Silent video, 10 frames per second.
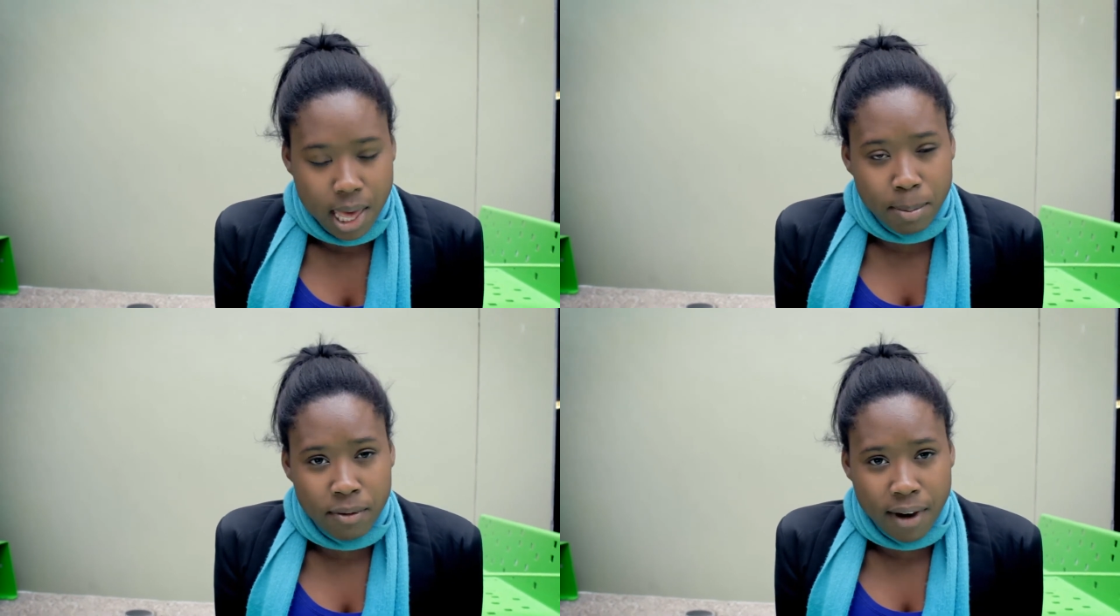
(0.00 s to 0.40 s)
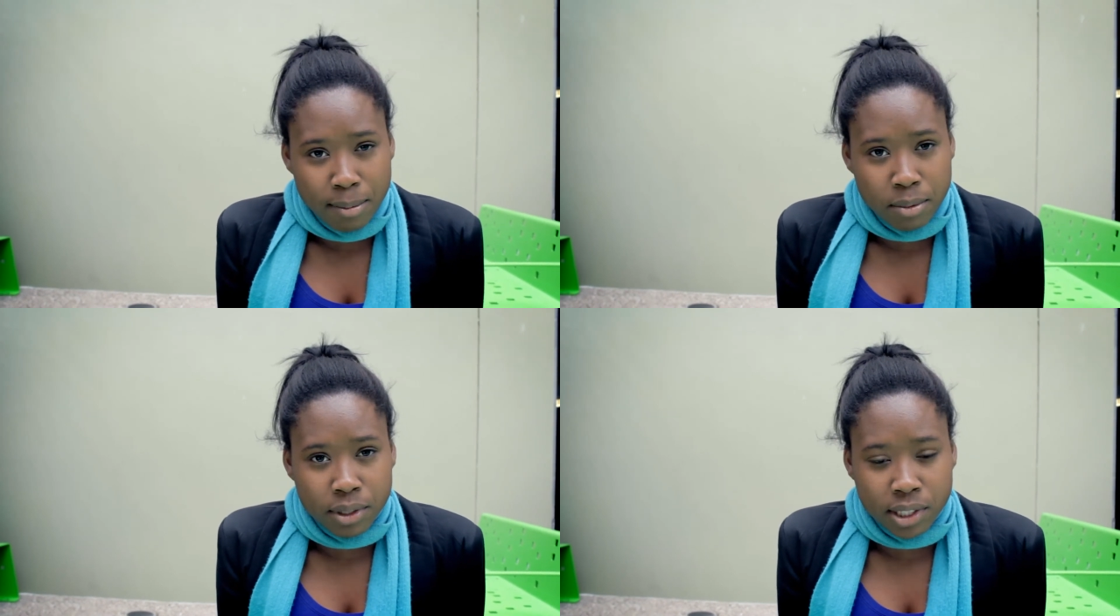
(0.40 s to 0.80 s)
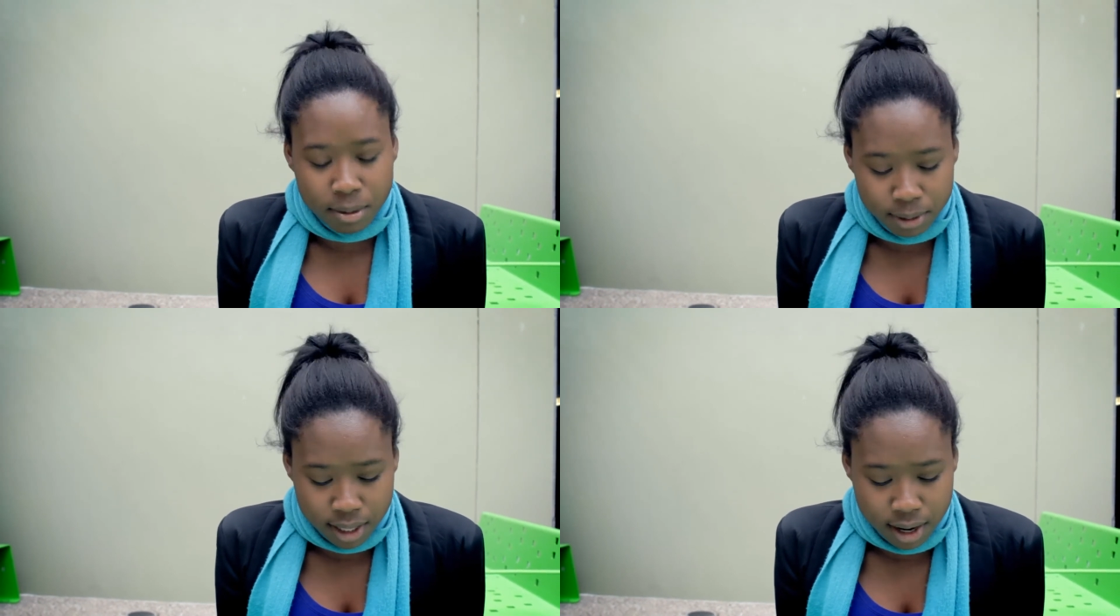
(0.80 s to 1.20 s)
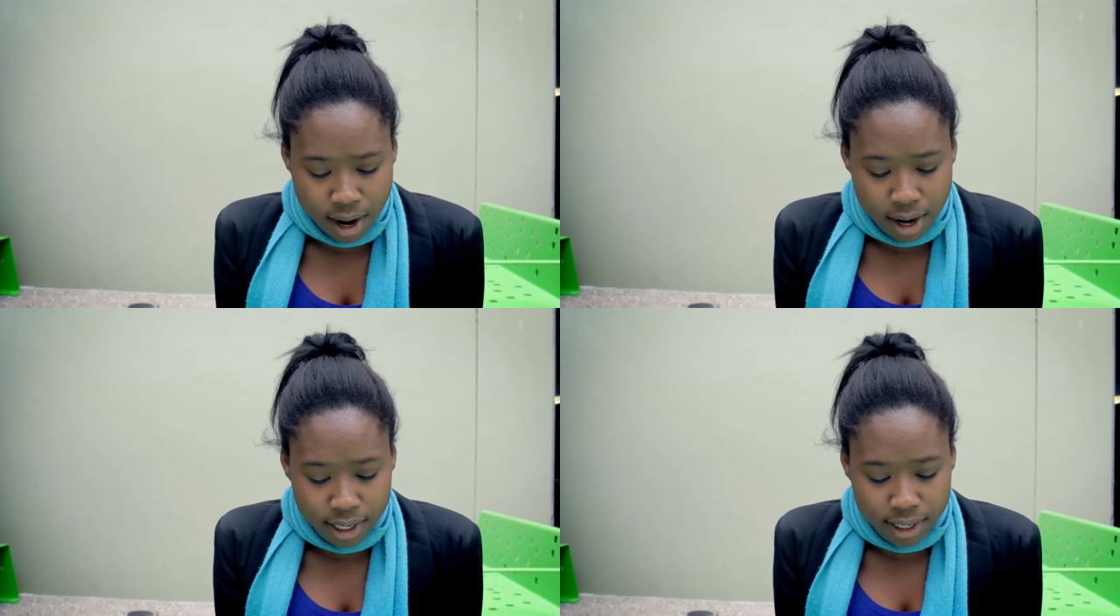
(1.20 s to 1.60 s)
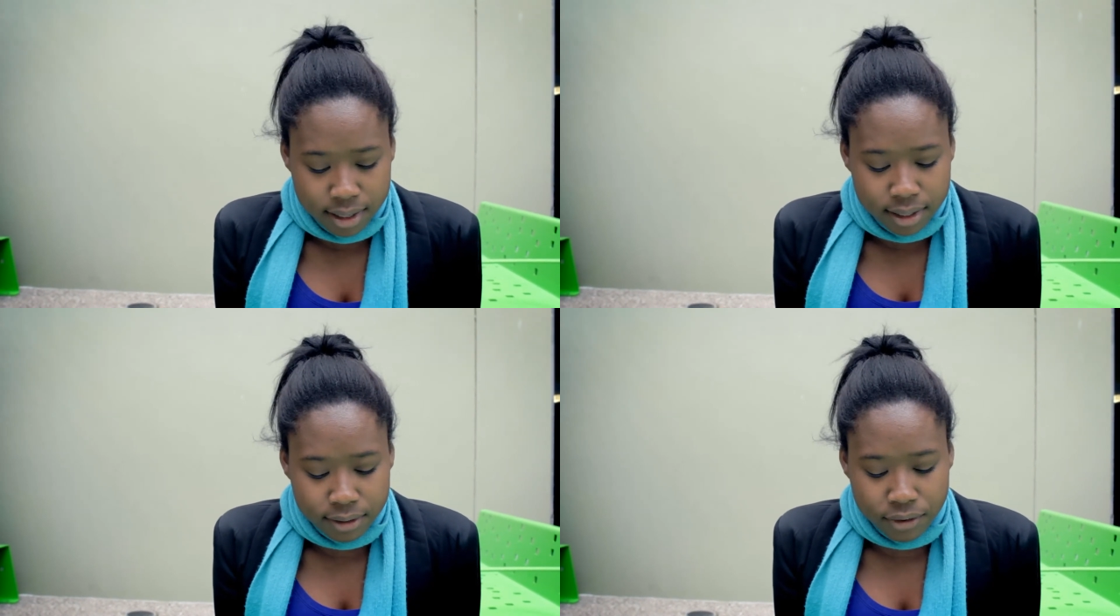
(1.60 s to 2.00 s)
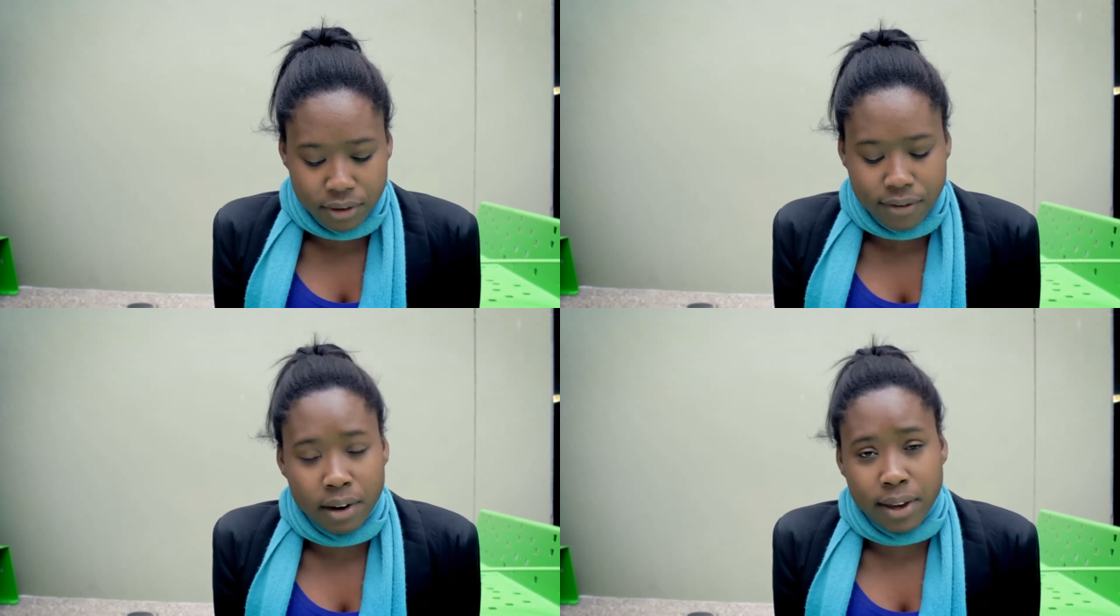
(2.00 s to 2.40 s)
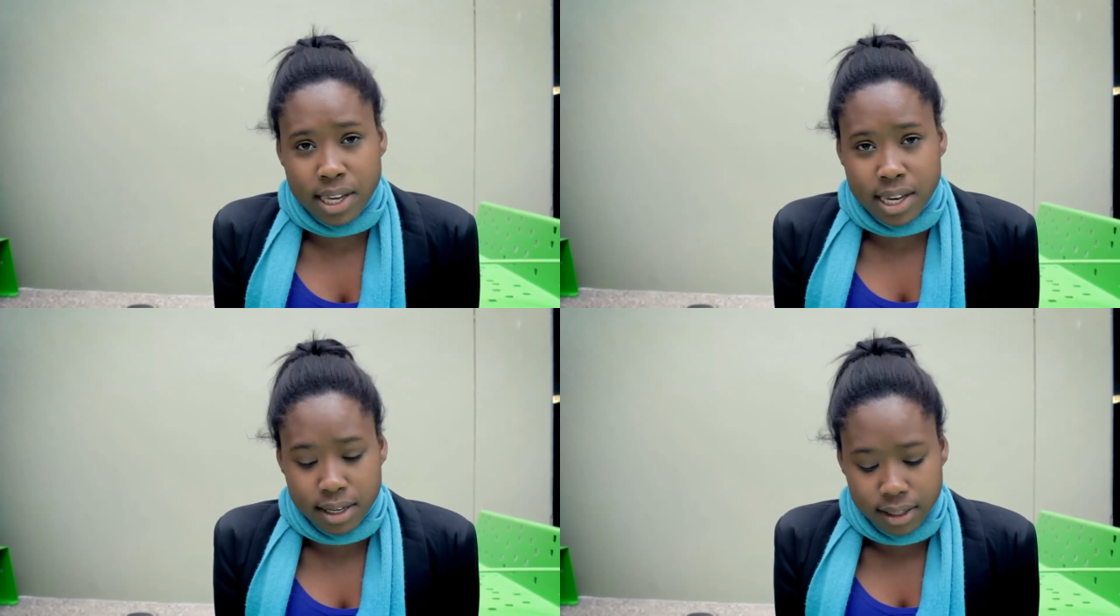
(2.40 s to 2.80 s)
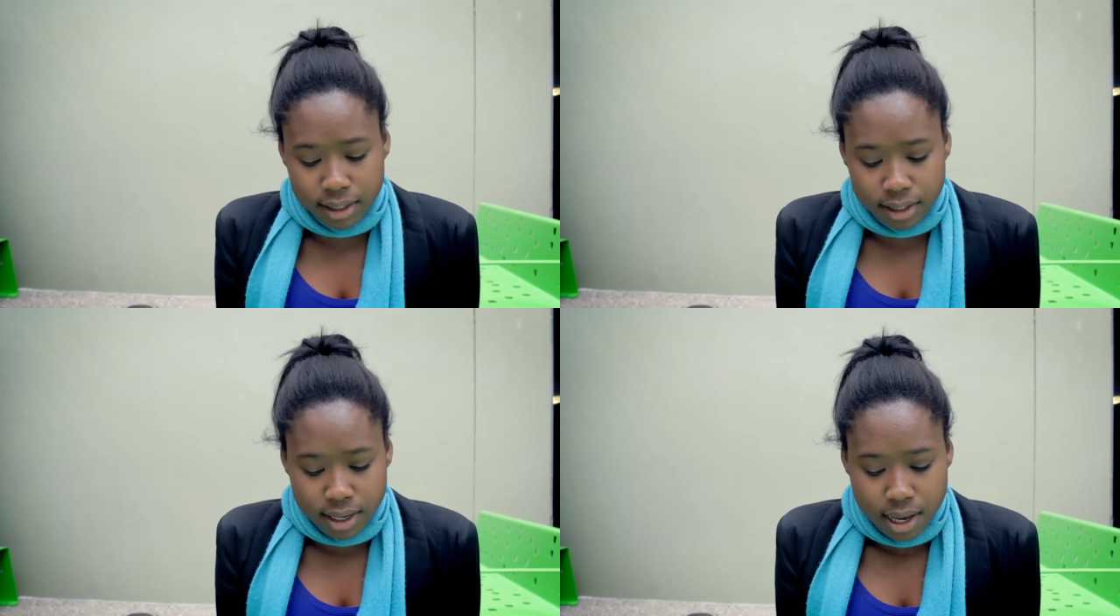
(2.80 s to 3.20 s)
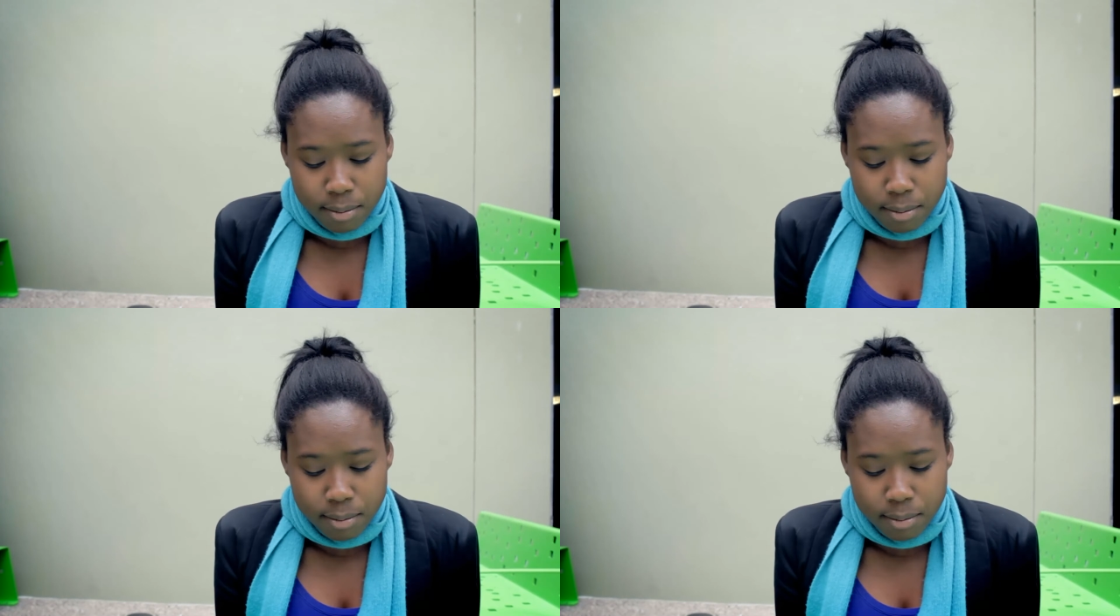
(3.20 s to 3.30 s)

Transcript: They provide me with tips and ideas for the following years.